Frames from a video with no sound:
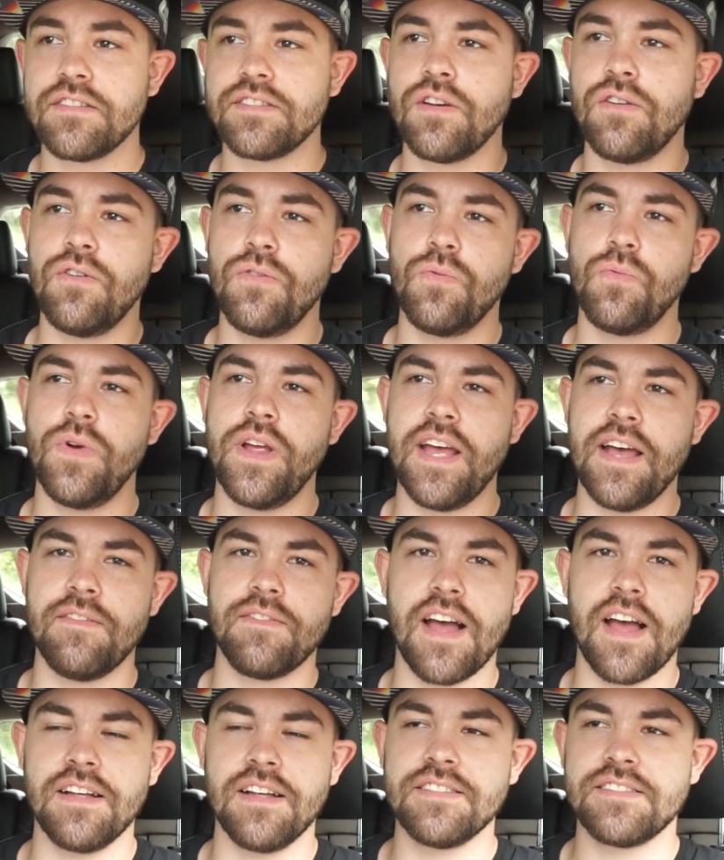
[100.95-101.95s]
So we have
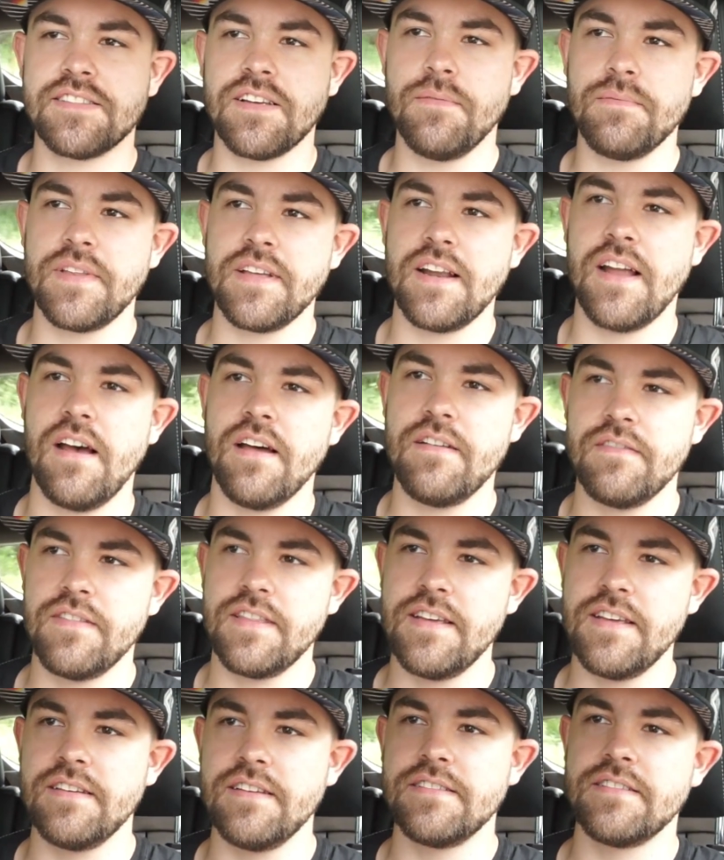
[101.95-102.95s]
gotten something out of
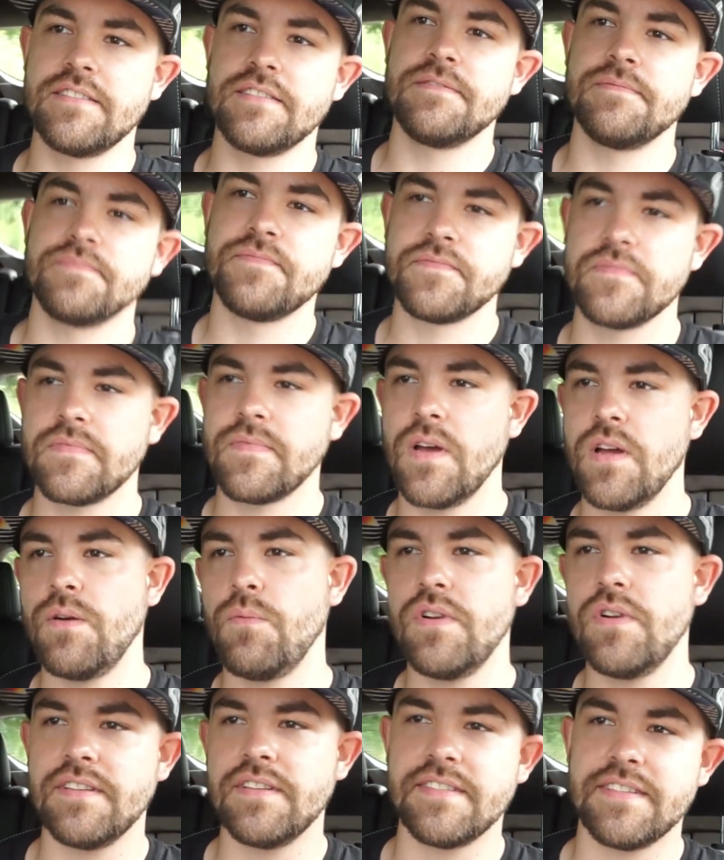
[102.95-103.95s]
these. I
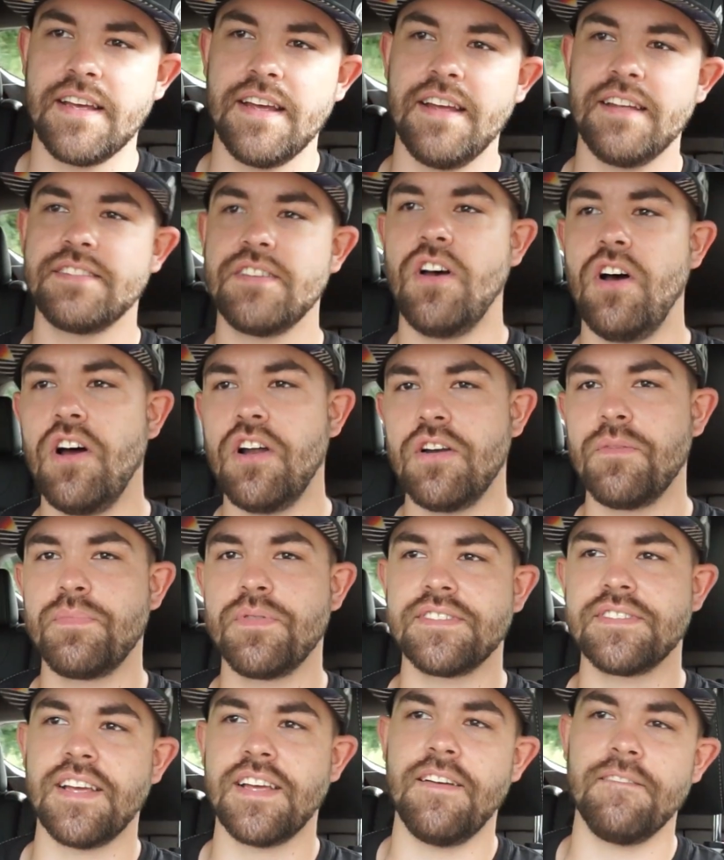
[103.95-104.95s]
wouldn't say it's
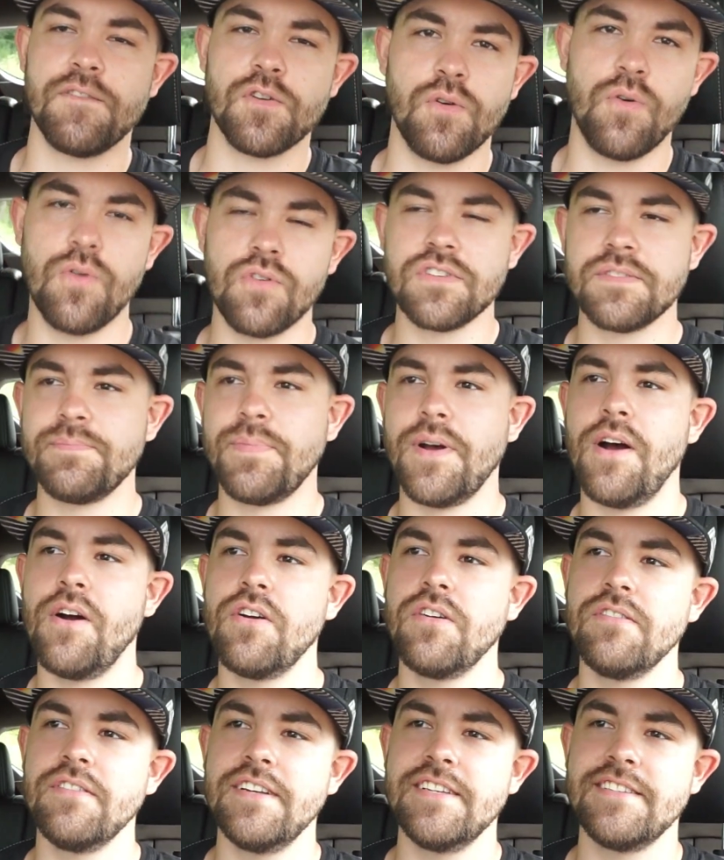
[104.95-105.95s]
100% for
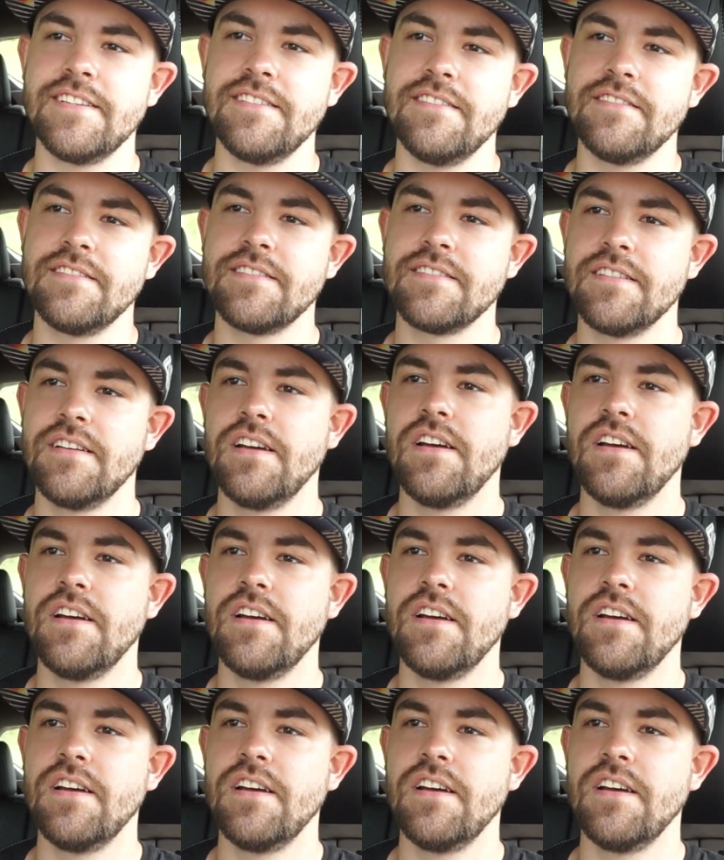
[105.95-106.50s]
horsepower reasons.